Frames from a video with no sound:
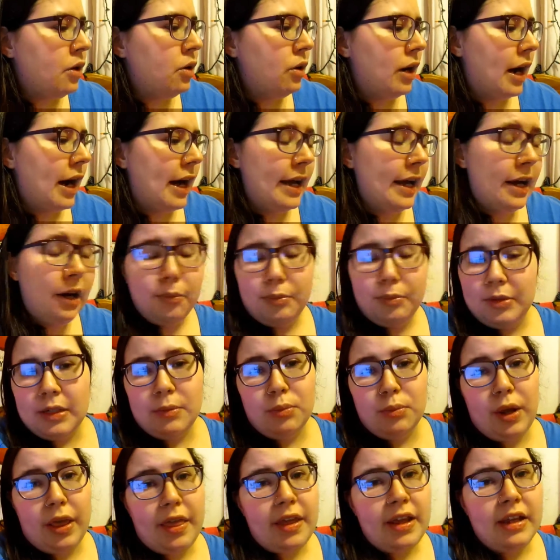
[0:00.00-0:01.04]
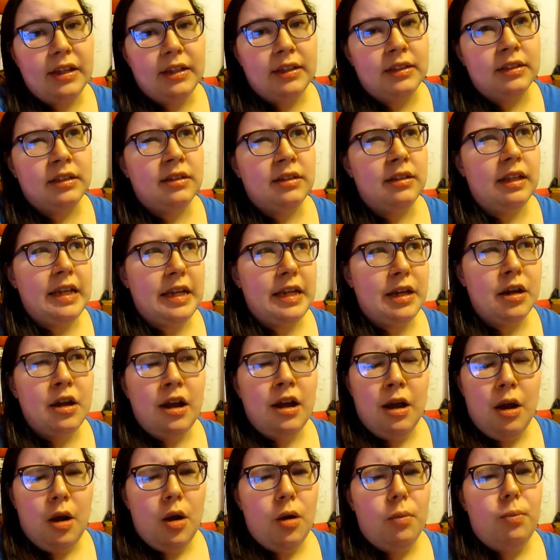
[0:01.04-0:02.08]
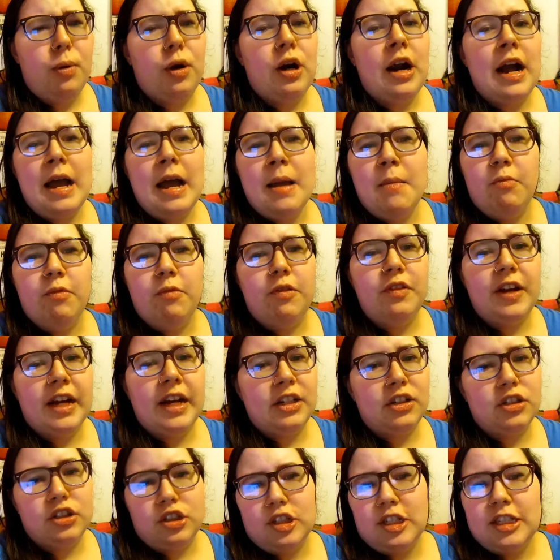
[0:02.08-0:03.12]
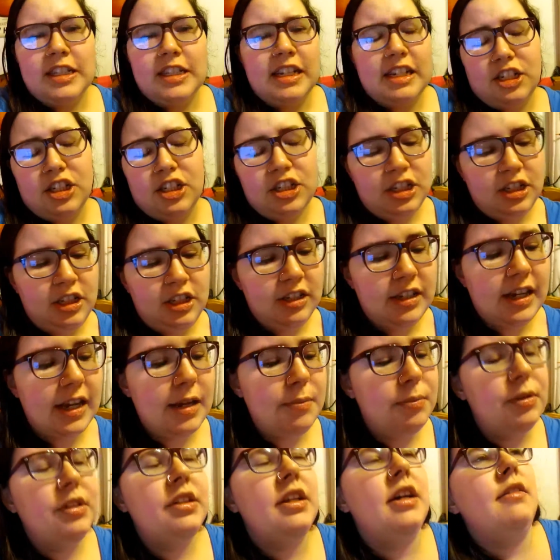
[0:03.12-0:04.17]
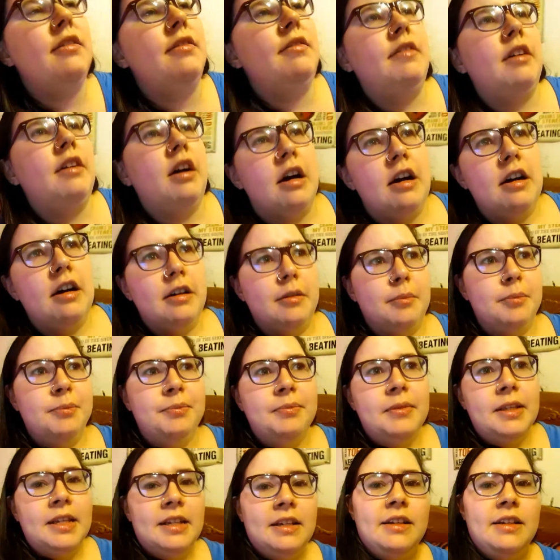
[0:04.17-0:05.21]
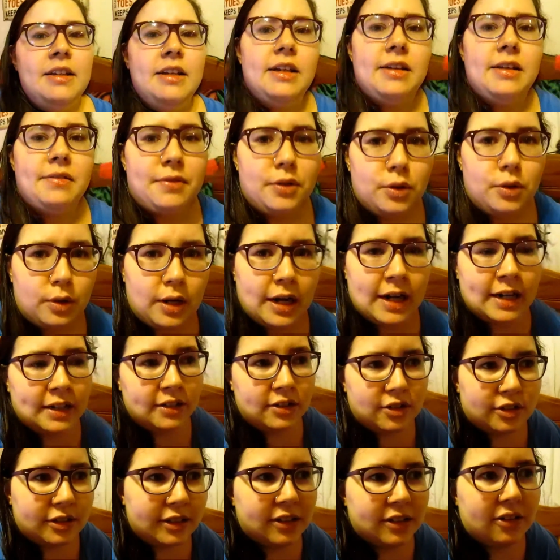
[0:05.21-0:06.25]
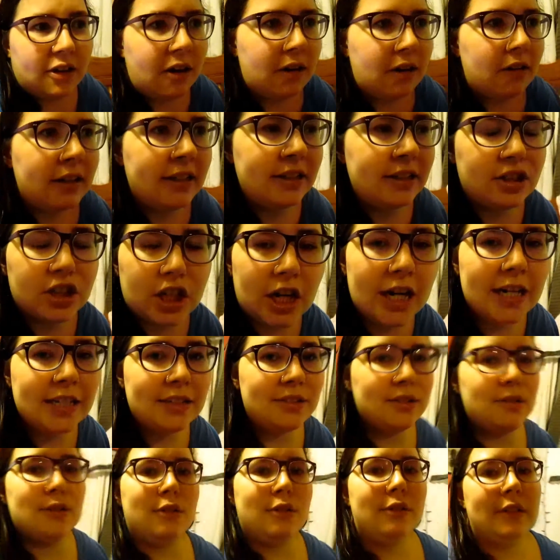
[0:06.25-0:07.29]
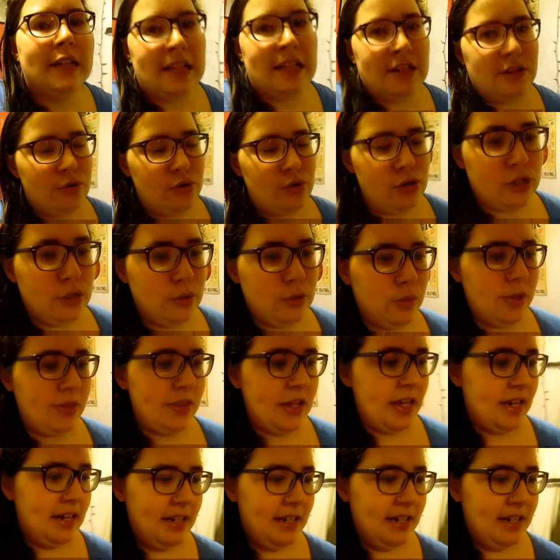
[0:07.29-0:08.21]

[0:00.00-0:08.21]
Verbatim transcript: I helped him with his like prime factorization type stuff. Um, if you guys are in college or high school and you know what that